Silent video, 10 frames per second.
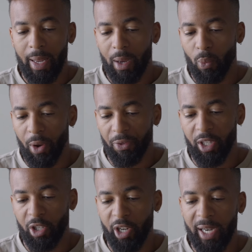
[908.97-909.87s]
With
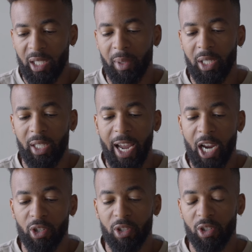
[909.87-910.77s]
this ChatGPT
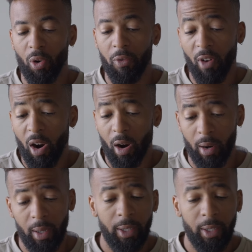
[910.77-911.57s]
agent so far,